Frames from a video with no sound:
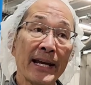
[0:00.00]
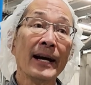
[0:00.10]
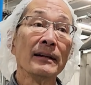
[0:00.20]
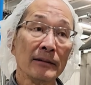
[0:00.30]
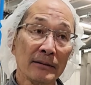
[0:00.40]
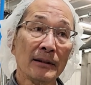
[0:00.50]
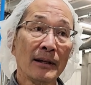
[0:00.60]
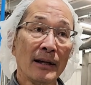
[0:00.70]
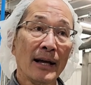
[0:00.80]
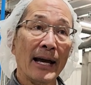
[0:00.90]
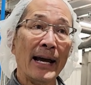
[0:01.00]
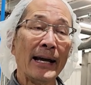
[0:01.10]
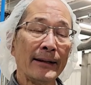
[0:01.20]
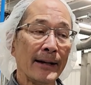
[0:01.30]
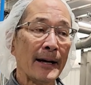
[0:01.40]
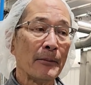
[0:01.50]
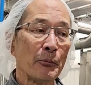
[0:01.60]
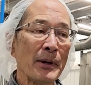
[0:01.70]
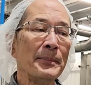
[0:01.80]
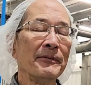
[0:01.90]
scale.
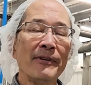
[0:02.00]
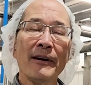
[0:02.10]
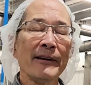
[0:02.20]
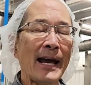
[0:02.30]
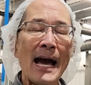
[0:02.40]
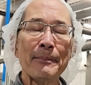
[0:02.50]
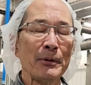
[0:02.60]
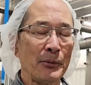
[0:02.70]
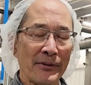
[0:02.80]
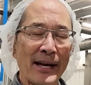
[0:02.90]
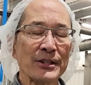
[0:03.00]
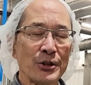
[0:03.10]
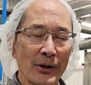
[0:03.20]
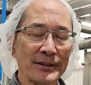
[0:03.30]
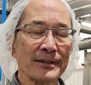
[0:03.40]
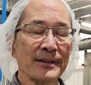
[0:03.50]
And we've been very happy with that choice.